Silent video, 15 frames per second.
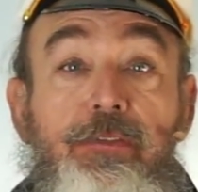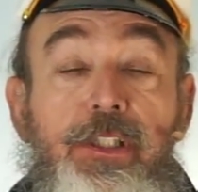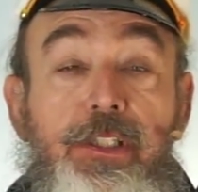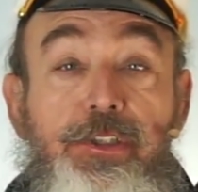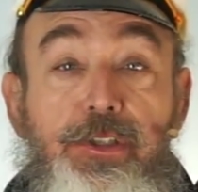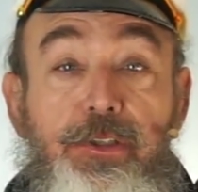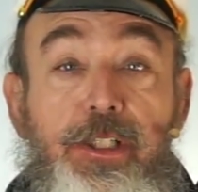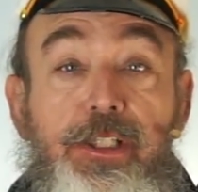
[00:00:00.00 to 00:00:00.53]
the
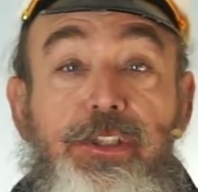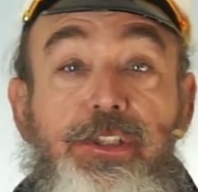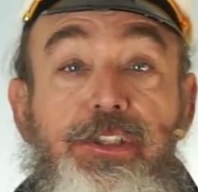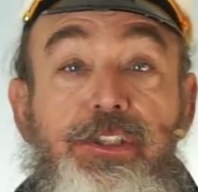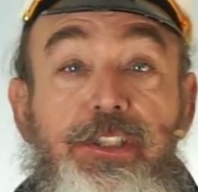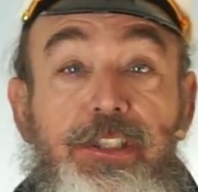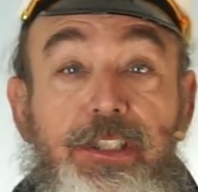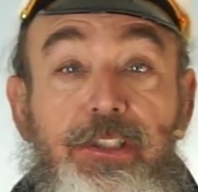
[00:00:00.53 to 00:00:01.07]

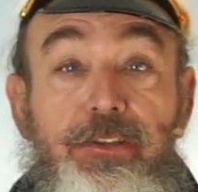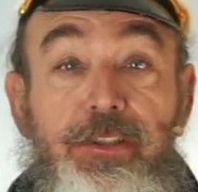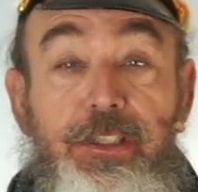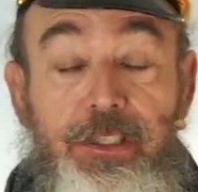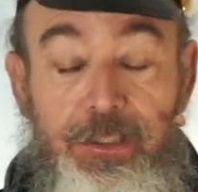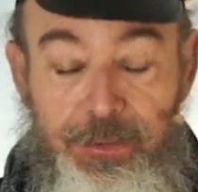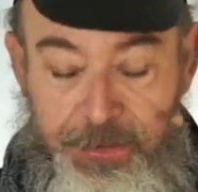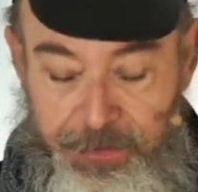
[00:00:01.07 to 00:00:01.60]
instructions and the
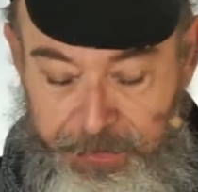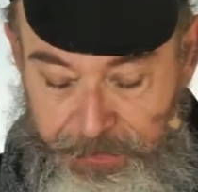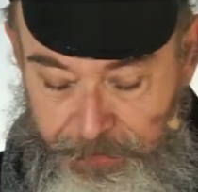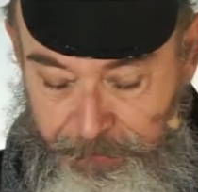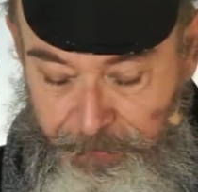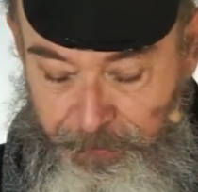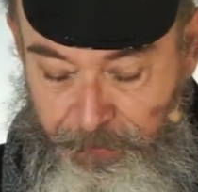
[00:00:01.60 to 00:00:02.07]
ingredients.